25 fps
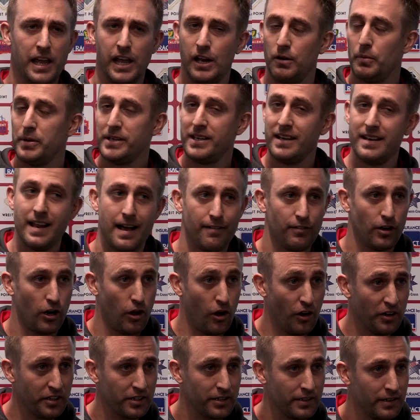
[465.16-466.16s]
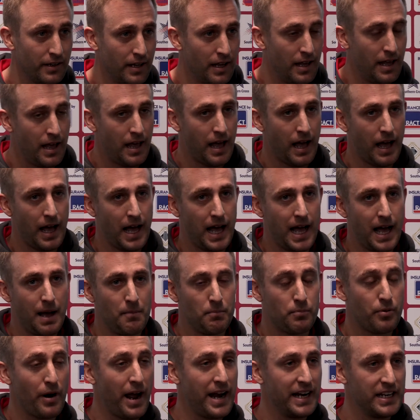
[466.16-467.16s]
Yeah, we didn't have a lot.
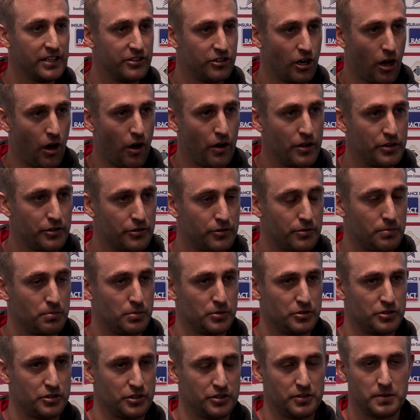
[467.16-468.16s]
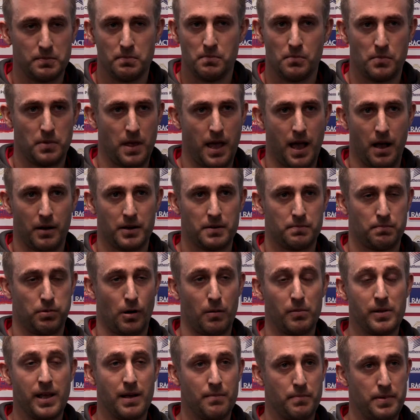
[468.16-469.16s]
Brady Jones was just
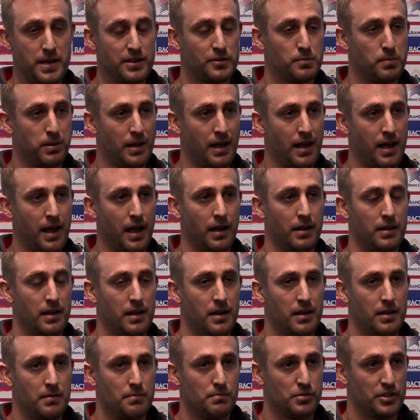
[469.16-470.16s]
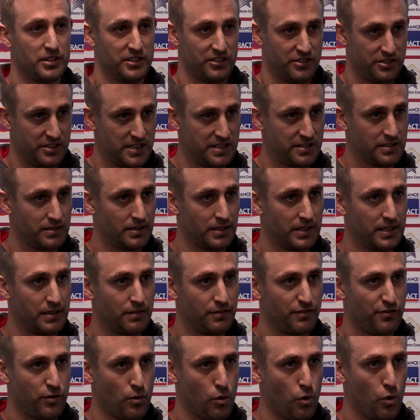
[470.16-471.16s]
probably our best player consistently,
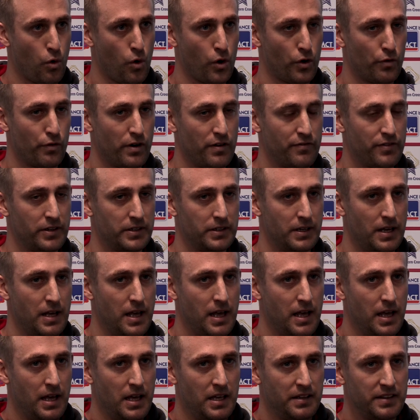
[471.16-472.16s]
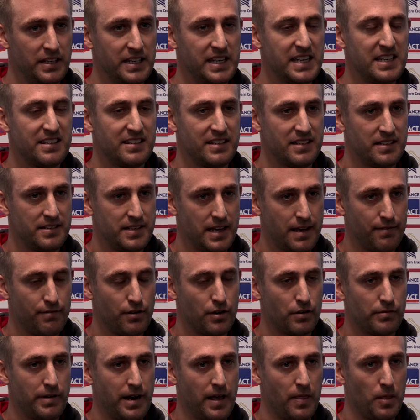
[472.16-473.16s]
4-quarter effort. I think his
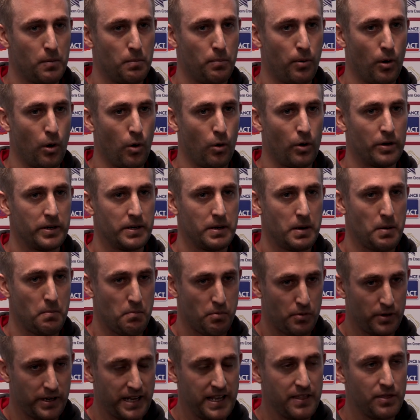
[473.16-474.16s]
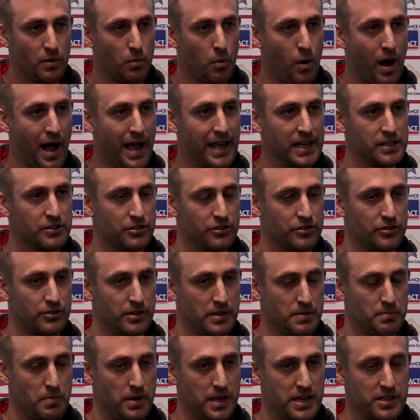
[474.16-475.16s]
endeavour around the ball and led the way in just
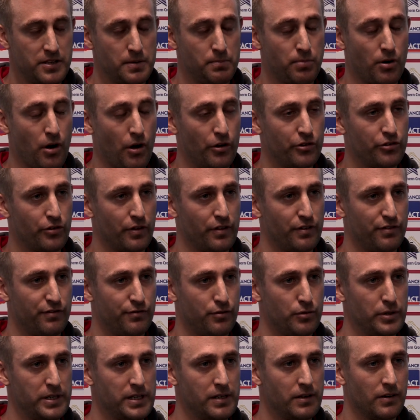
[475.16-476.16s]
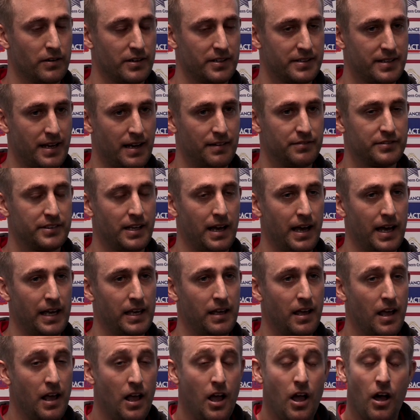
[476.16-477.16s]
his approach on the footy on a tough day.
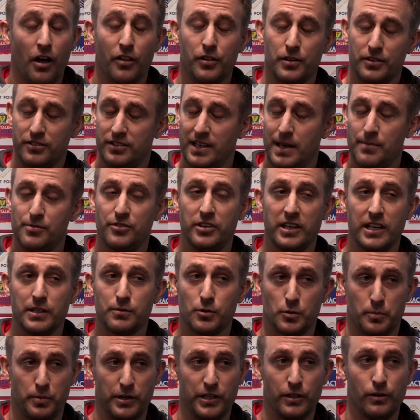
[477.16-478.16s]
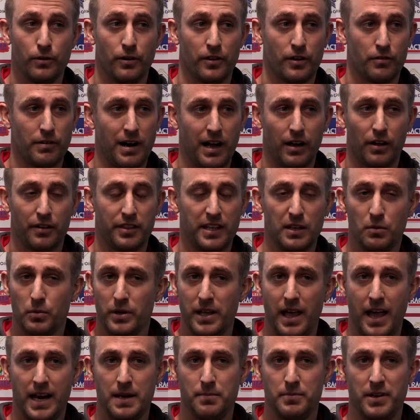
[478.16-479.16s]
I thought Sam Siggins was pretty good on the ruck. I think
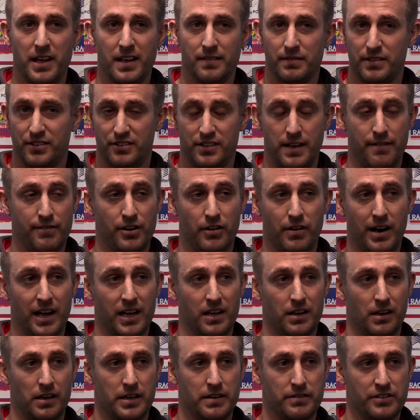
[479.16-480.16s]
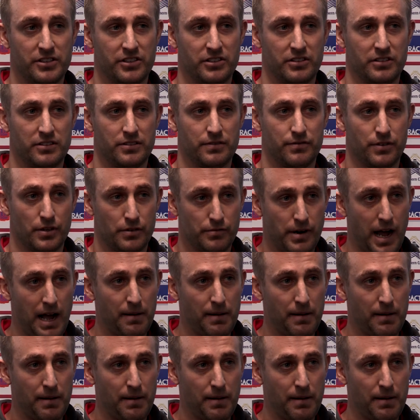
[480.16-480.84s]
we had him down for 7 or 8 clearances for a